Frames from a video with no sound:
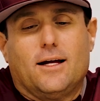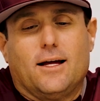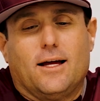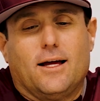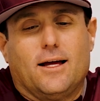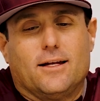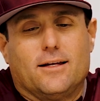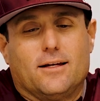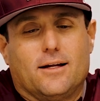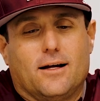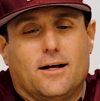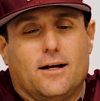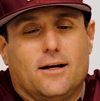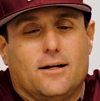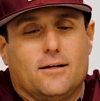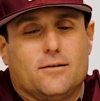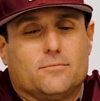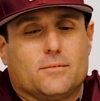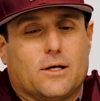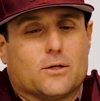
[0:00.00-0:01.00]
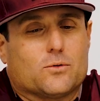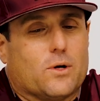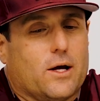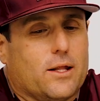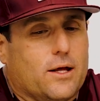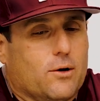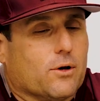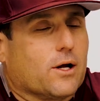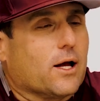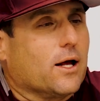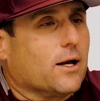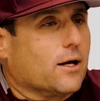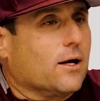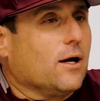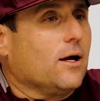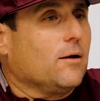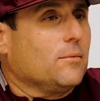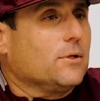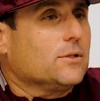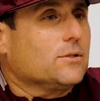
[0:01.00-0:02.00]
And that's why they were kind of
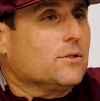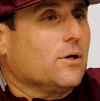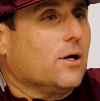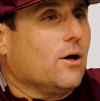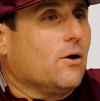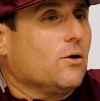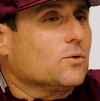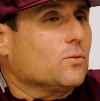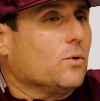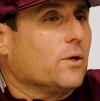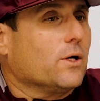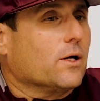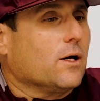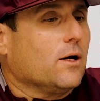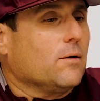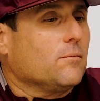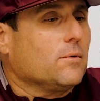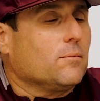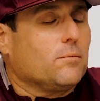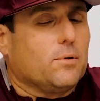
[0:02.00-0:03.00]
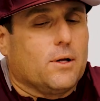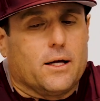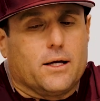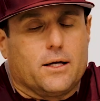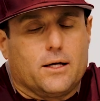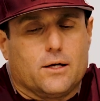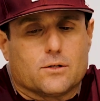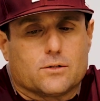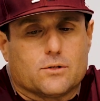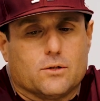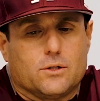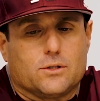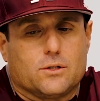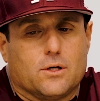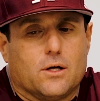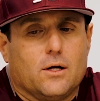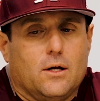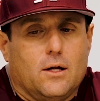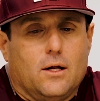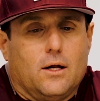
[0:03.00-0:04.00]
coming. So he always wanted to come play here. So
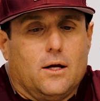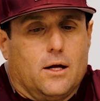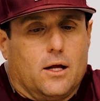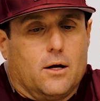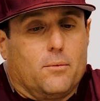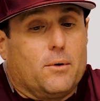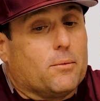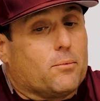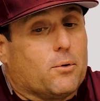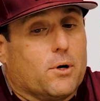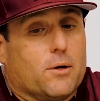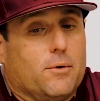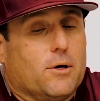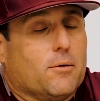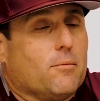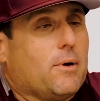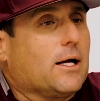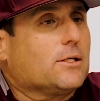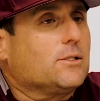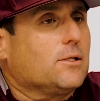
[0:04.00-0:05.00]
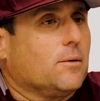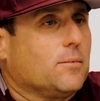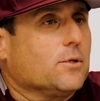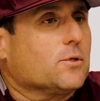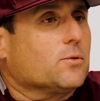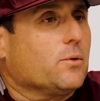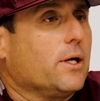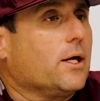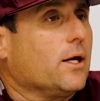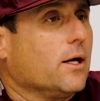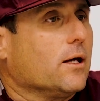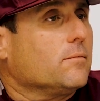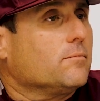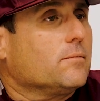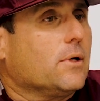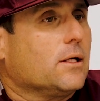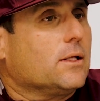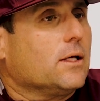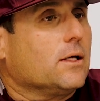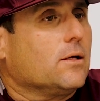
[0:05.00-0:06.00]
it'll be a premier matchup this
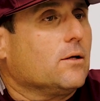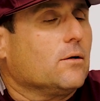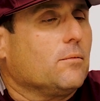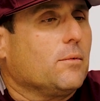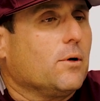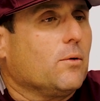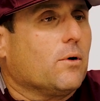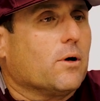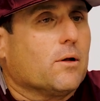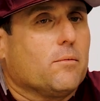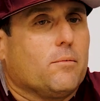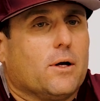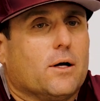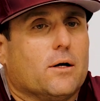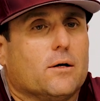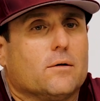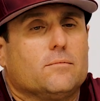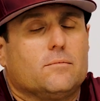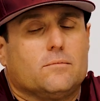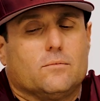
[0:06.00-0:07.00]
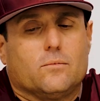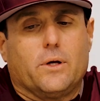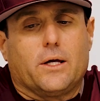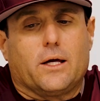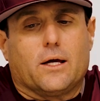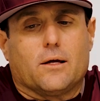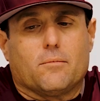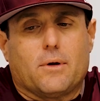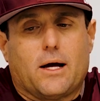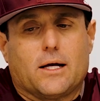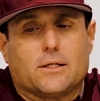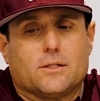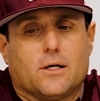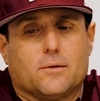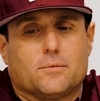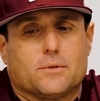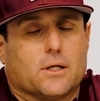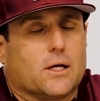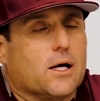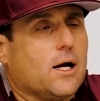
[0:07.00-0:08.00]
weekend. I think it'll be one of the better weekend
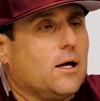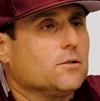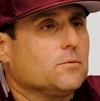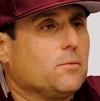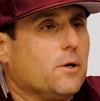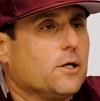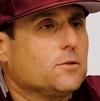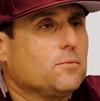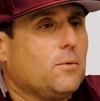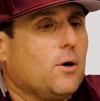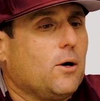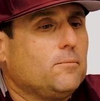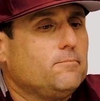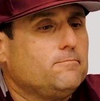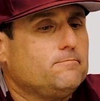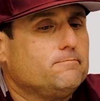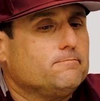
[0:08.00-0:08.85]
matchups in college baseball.